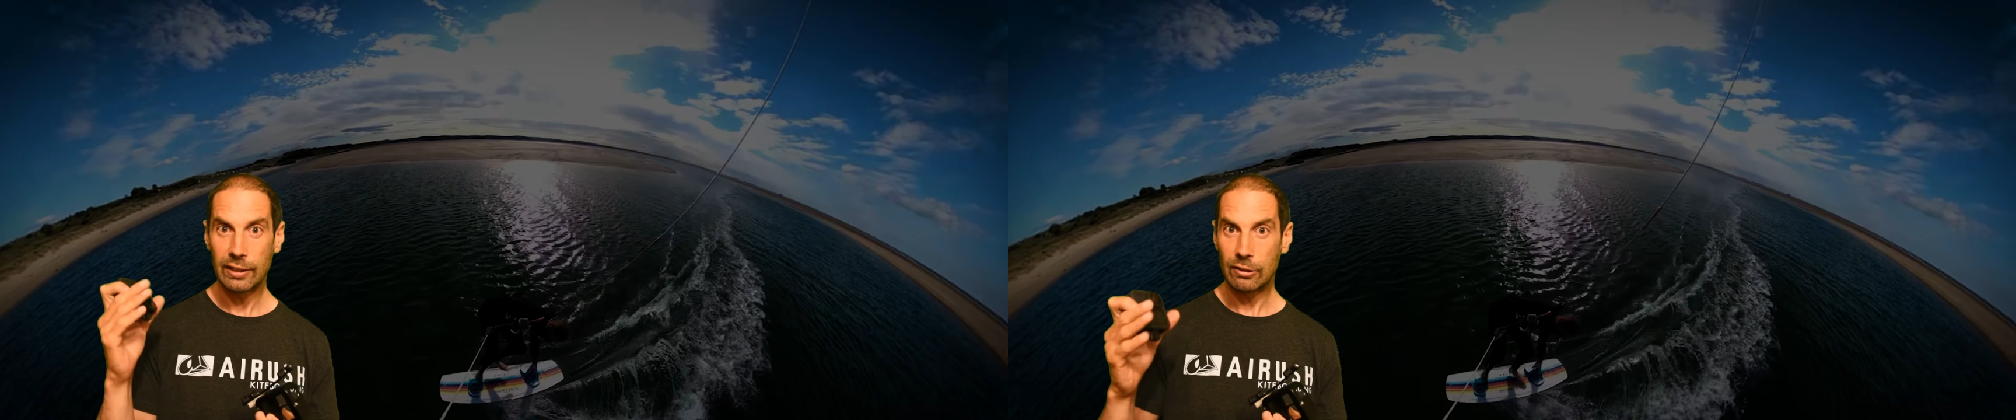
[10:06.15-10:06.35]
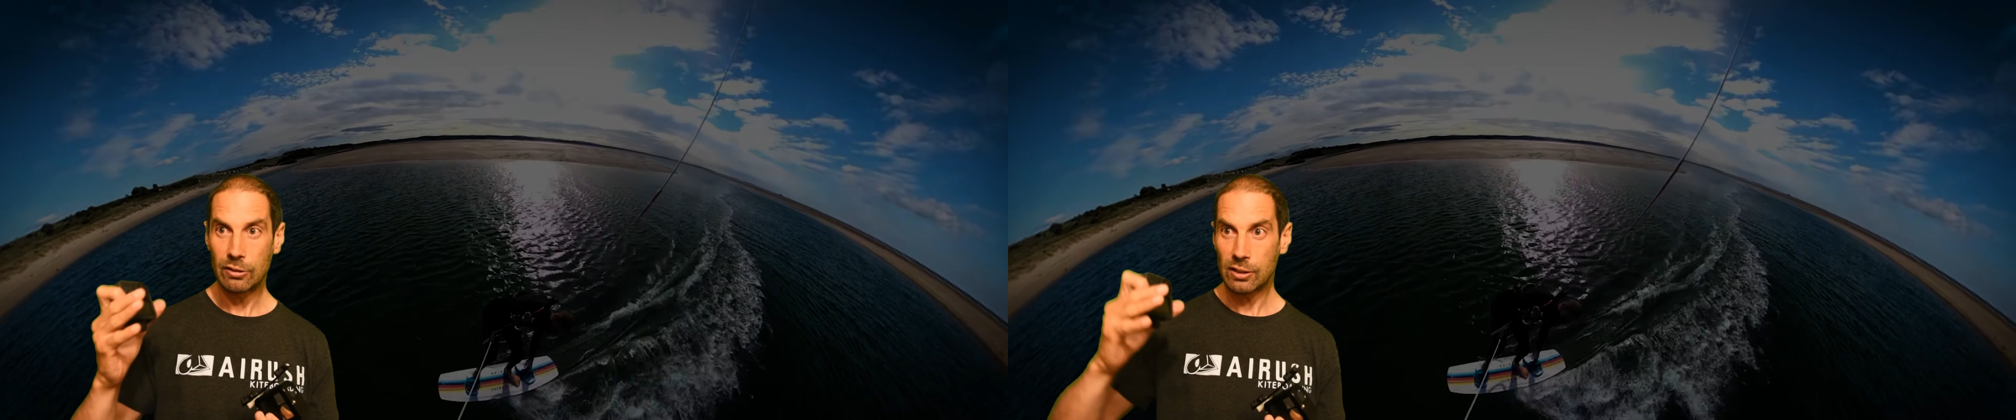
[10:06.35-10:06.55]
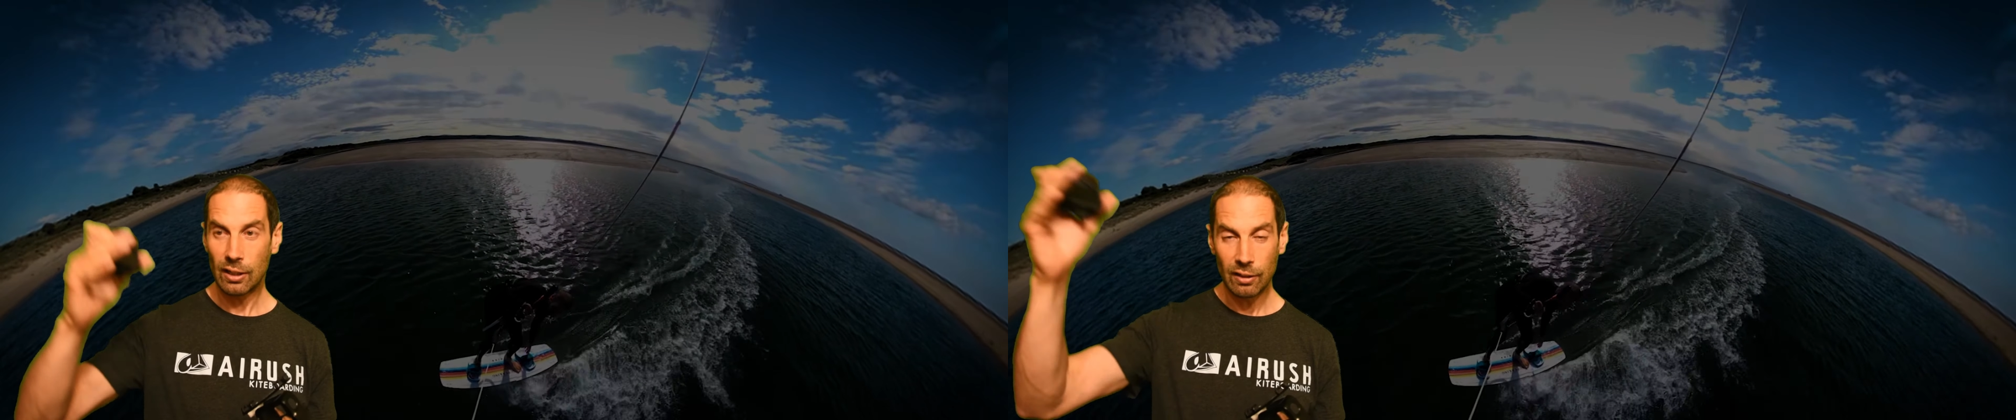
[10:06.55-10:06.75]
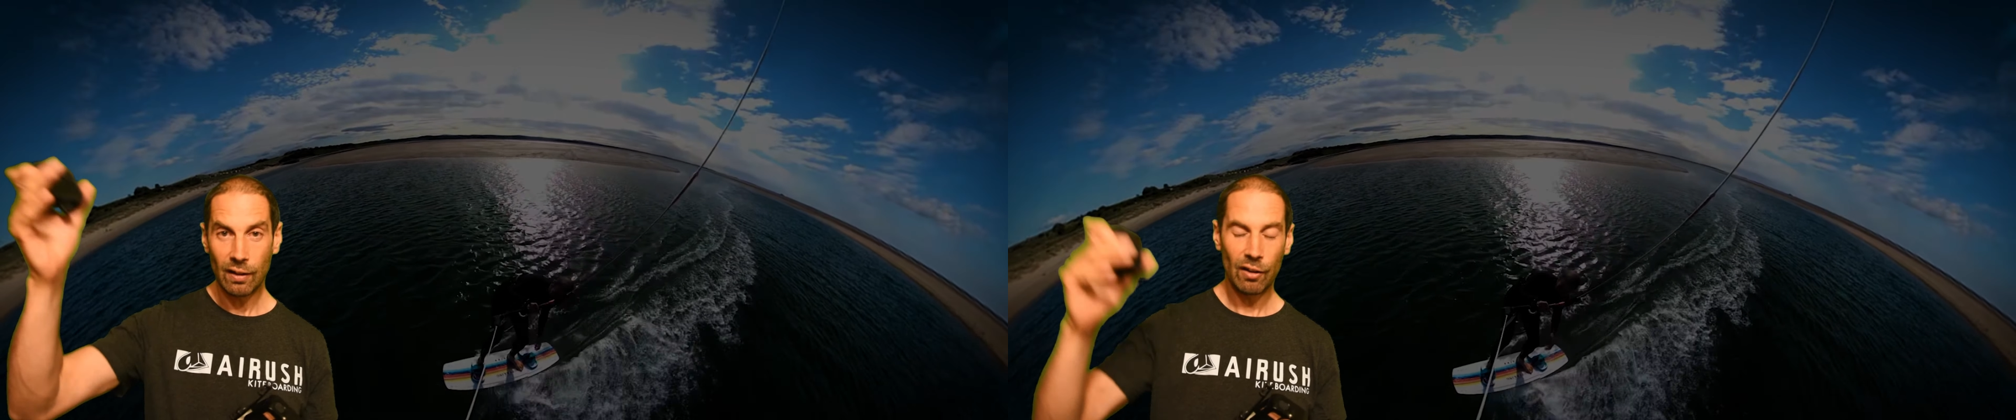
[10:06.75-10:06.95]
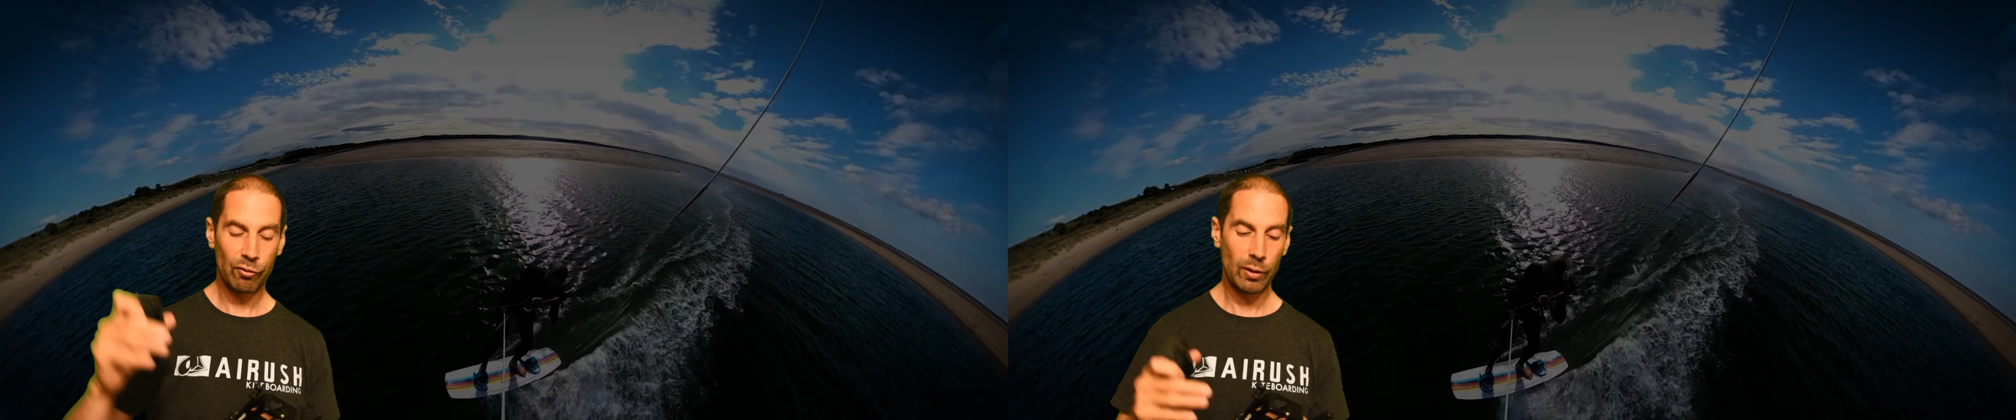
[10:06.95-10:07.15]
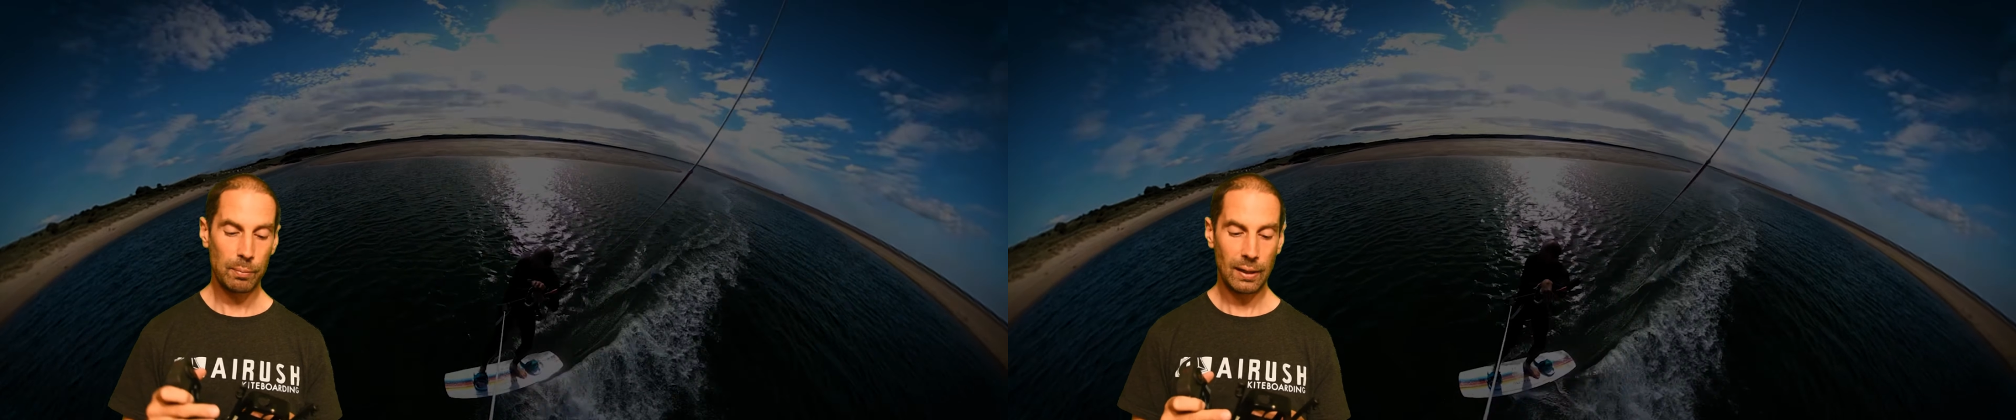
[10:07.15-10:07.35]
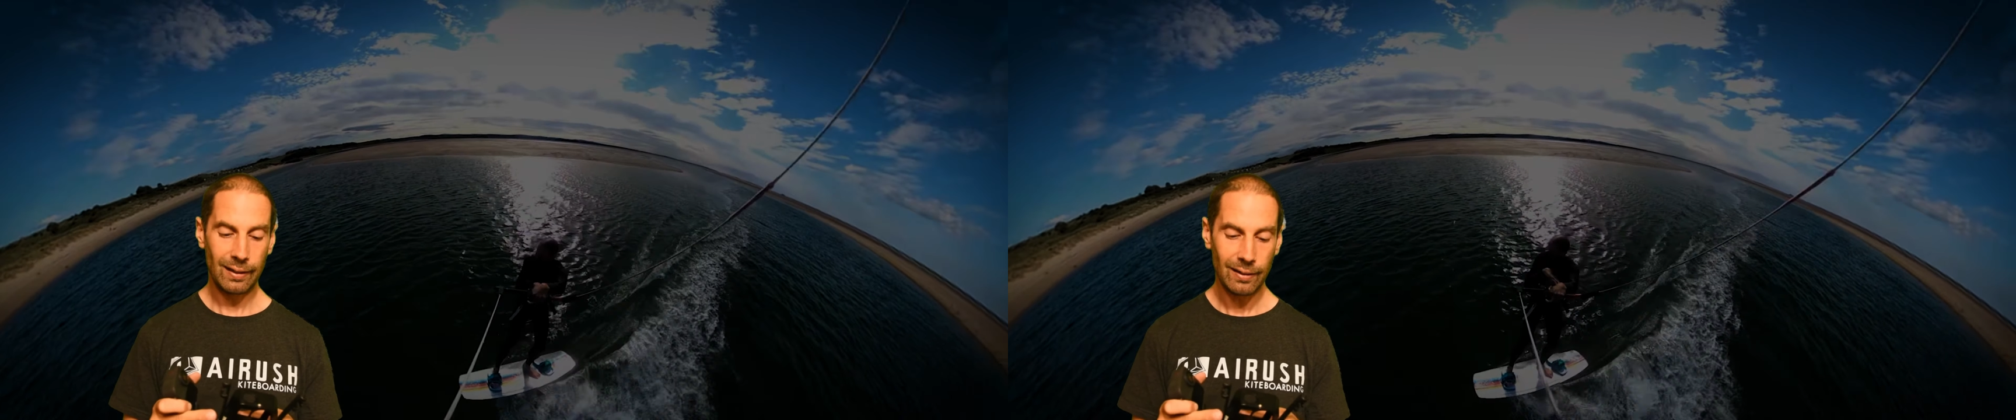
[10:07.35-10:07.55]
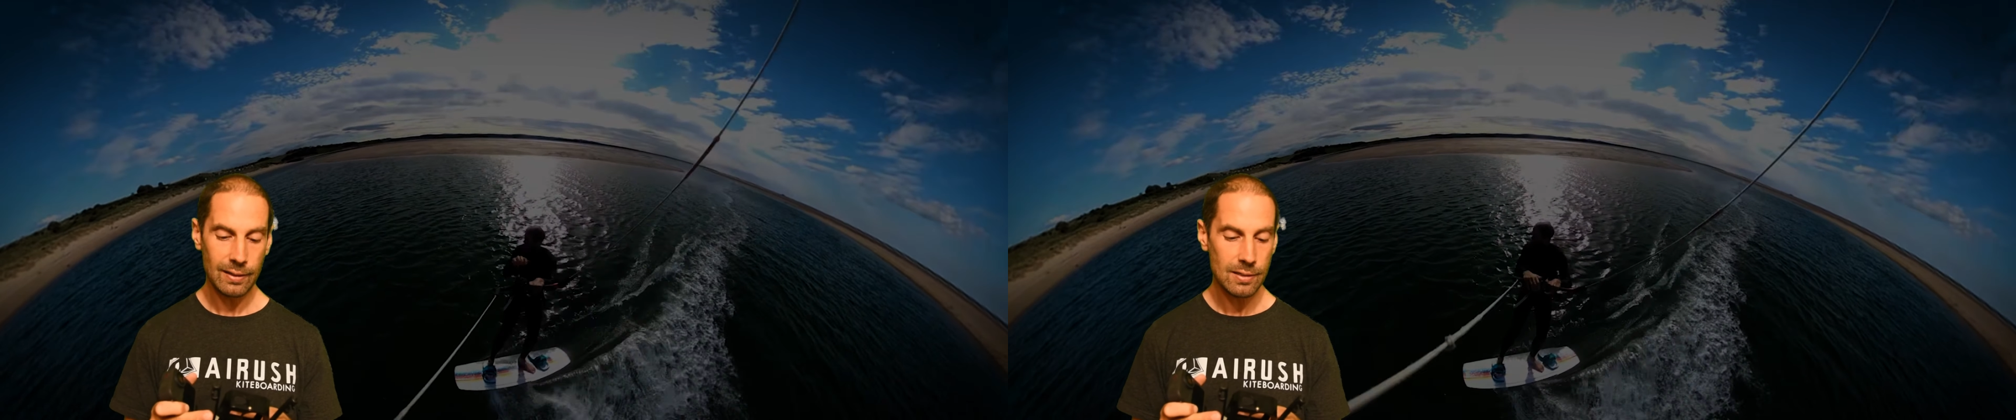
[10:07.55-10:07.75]
good kind of halfway up the
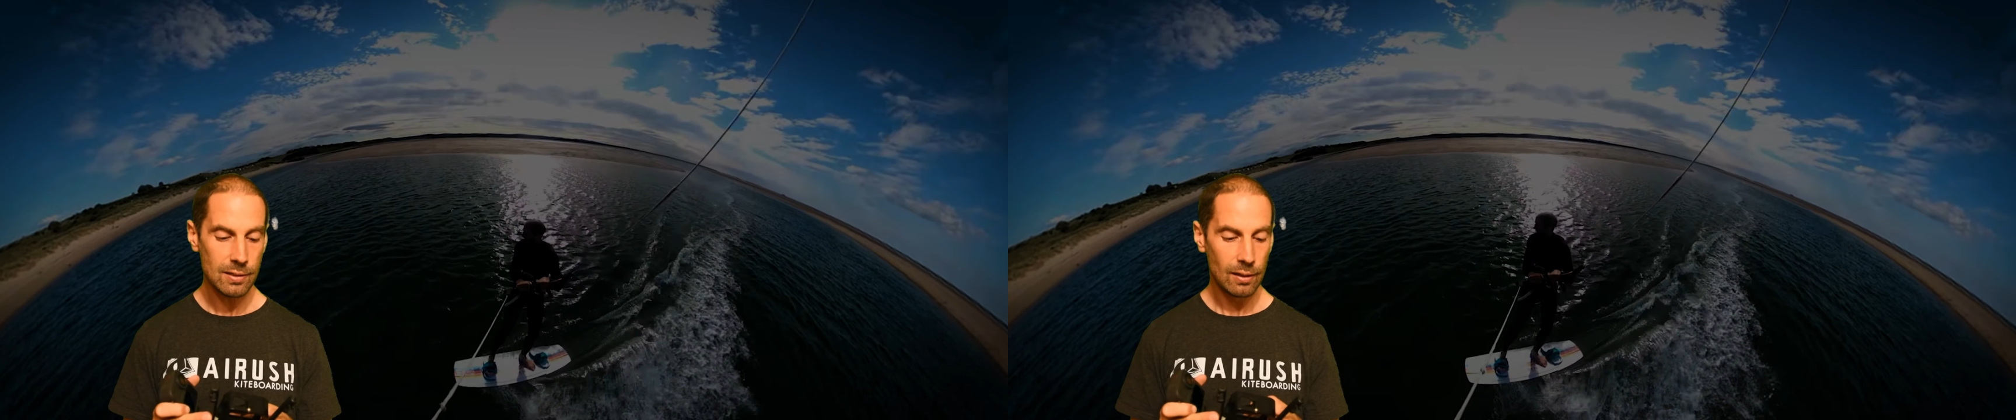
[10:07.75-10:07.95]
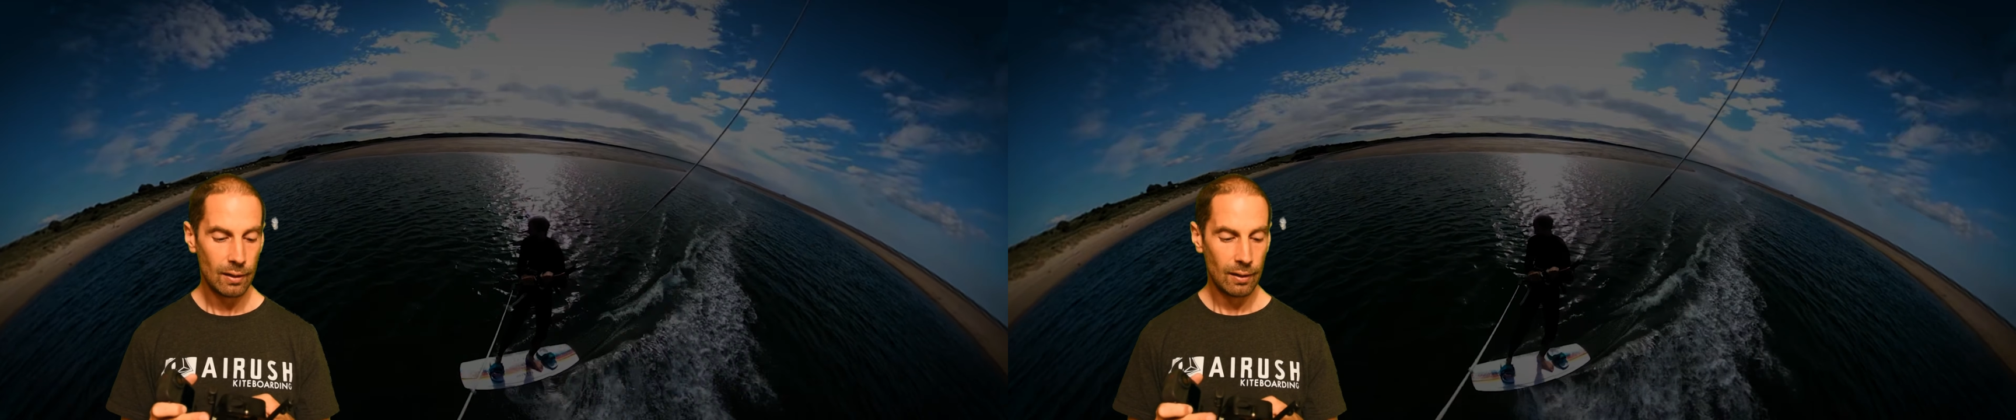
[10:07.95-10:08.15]
lines.